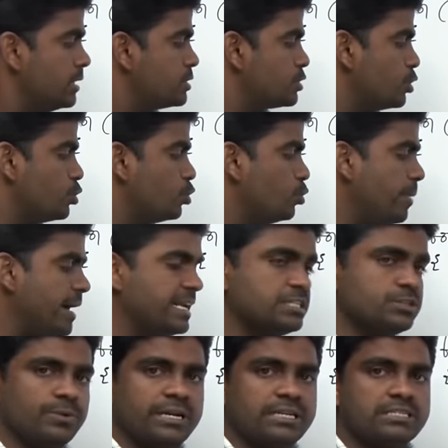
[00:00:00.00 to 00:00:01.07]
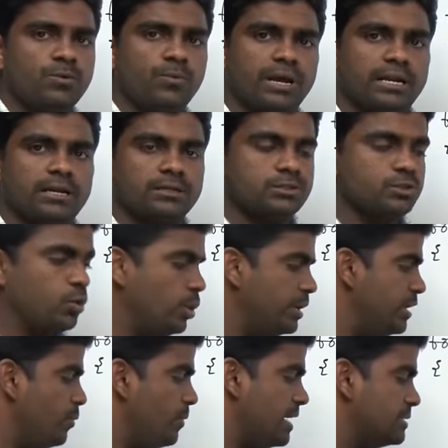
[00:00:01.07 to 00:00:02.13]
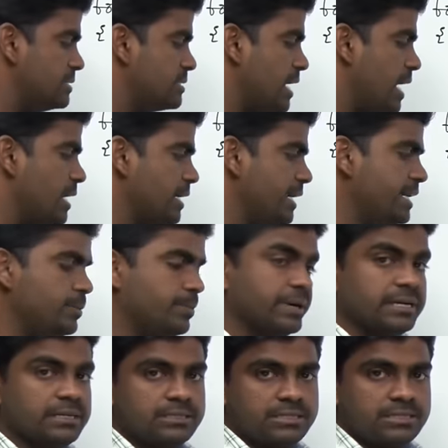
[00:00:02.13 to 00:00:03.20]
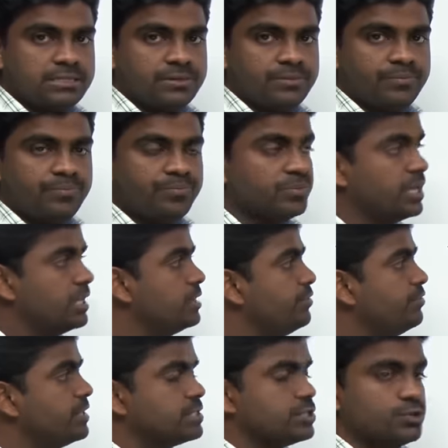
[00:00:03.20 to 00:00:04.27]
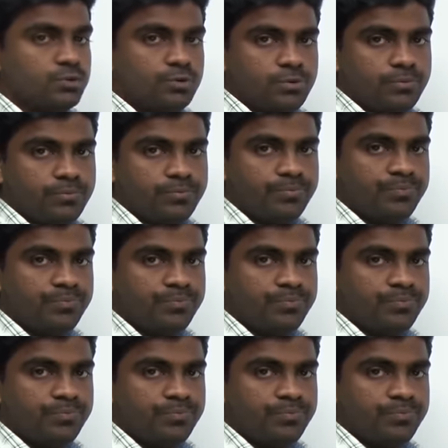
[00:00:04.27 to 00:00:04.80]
So, 2 minus 1 is a 1. So, only 1 star it prints in the first row.